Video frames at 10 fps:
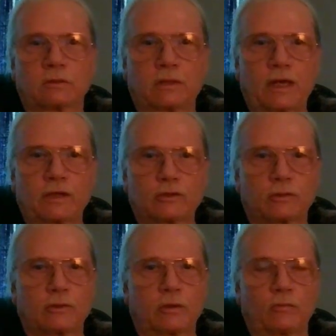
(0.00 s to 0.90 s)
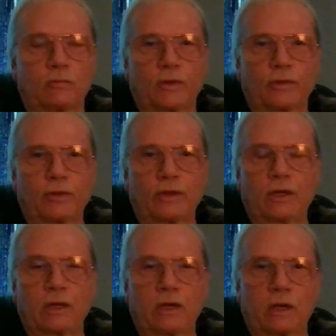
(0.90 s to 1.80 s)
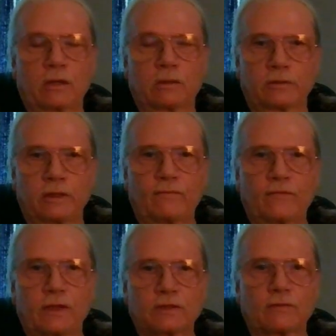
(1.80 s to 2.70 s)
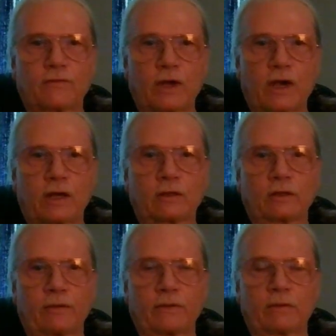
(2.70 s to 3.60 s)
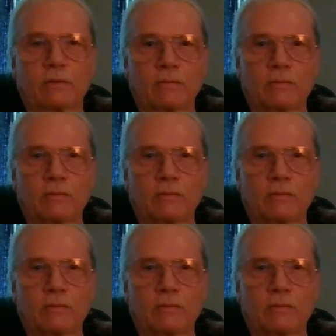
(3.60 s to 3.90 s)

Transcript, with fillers: that term with the uh, events of 9 11